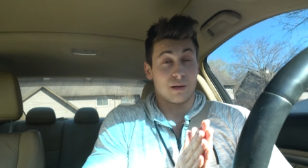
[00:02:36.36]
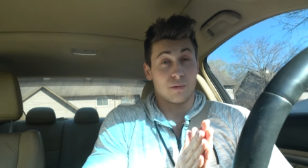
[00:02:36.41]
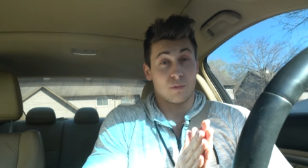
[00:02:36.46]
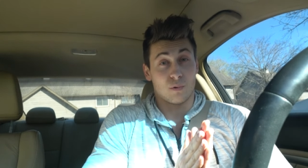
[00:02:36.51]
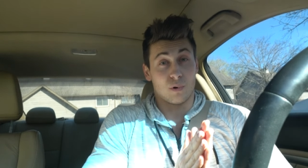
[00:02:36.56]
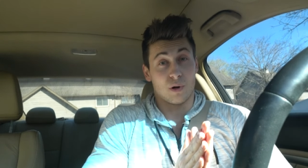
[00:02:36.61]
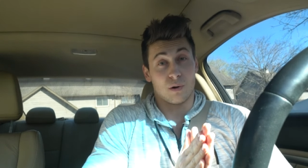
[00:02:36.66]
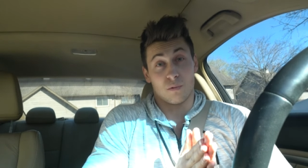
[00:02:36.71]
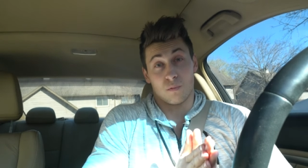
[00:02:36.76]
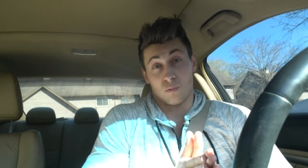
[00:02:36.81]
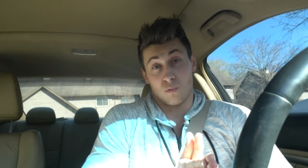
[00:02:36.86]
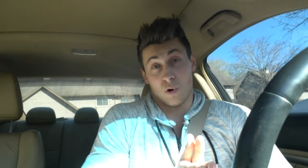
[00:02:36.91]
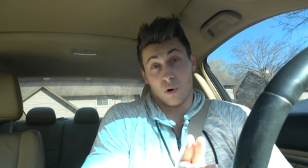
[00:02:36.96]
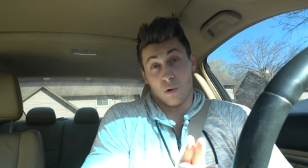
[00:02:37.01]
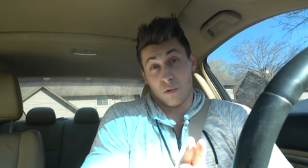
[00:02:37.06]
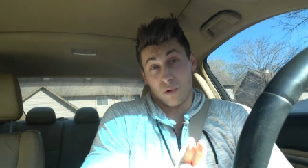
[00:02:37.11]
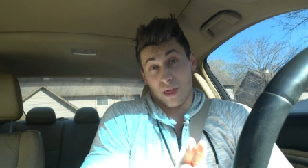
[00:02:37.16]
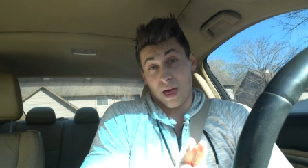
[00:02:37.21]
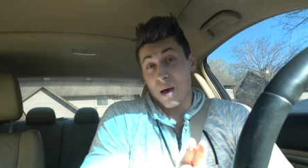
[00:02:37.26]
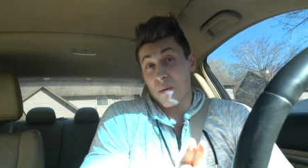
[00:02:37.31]
What, what
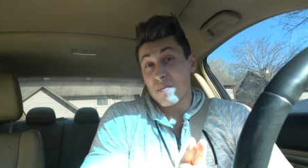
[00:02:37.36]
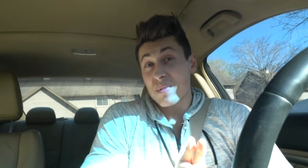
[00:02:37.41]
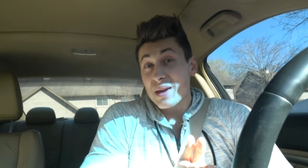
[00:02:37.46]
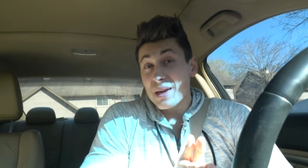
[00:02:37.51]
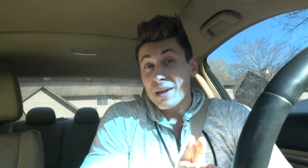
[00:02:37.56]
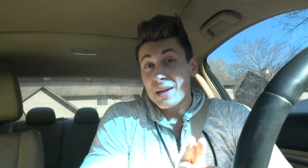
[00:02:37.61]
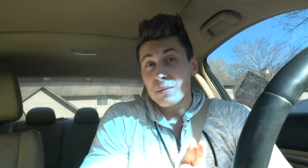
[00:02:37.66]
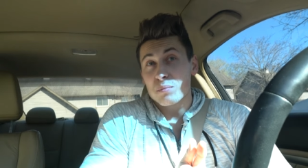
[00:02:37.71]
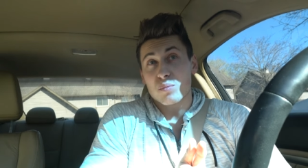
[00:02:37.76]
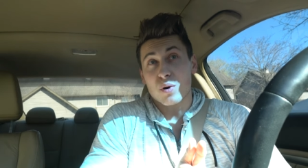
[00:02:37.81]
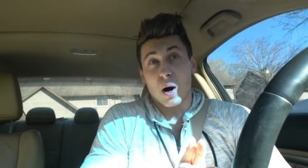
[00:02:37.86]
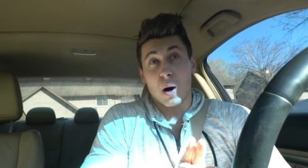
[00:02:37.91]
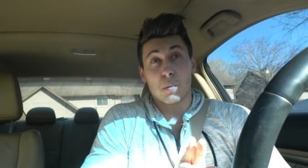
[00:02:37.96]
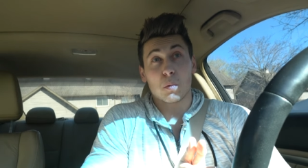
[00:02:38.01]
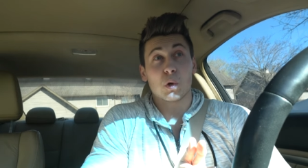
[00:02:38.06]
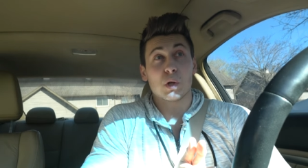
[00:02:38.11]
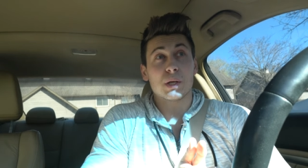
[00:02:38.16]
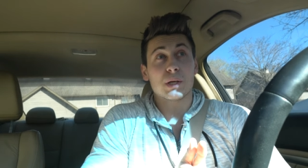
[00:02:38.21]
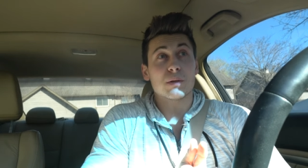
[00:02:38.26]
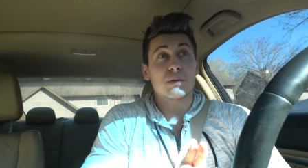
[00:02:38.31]
will that be?
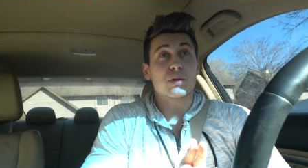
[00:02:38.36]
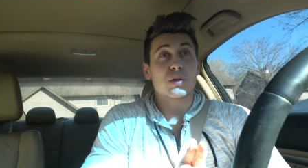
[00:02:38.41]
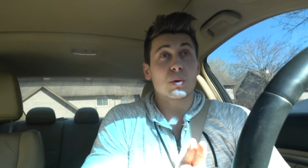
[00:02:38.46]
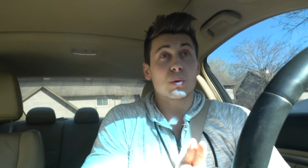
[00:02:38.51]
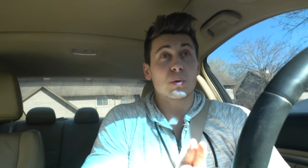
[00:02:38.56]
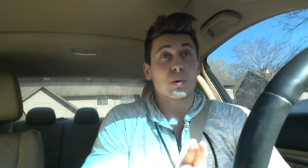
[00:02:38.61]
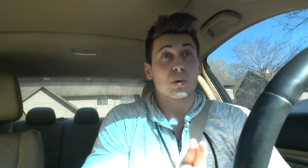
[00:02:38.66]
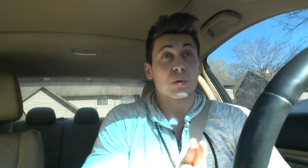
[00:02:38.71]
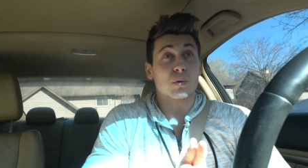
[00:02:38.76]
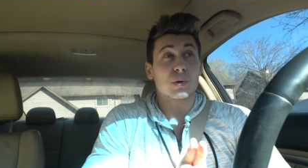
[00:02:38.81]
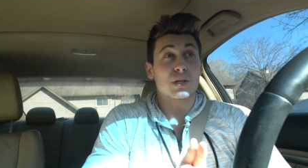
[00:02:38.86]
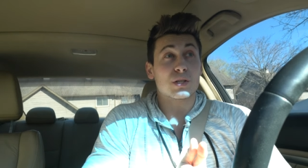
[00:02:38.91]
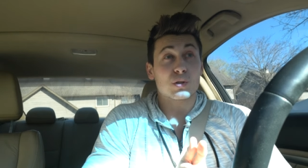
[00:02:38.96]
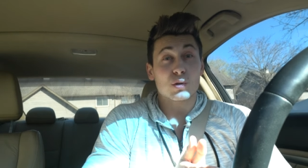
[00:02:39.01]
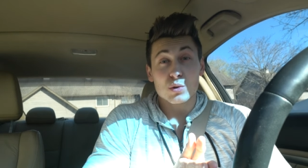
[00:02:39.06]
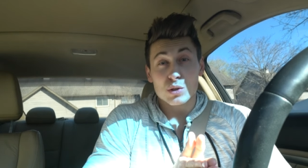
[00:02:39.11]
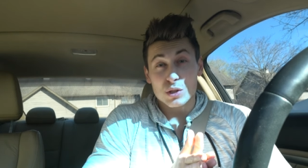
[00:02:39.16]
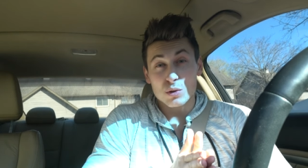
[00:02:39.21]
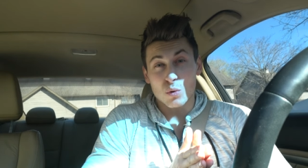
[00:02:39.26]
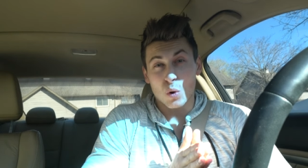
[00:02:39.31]
Probably two to three
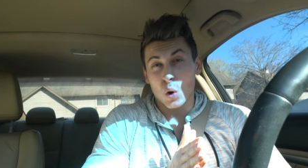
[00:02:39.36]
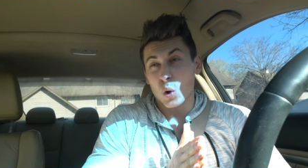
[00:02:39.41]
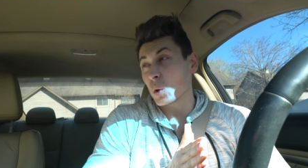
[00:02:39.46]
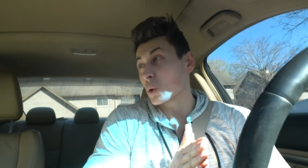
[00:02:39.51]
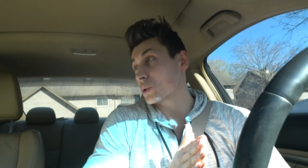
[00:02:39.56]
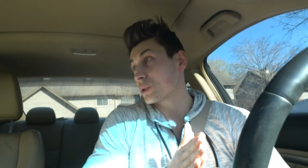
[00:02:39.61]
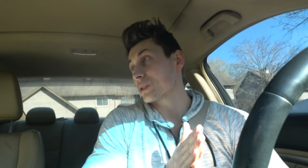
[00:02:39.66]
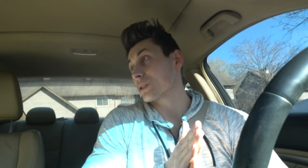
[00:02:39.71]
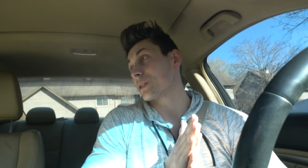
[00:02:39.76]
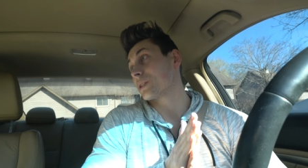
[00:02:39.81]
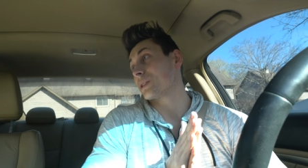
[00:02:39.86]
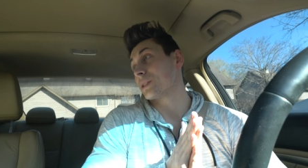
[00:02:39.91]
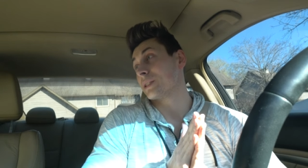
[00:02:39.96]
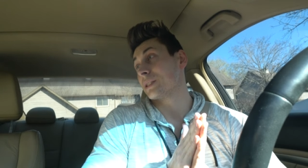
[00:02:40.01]
sushi rolls.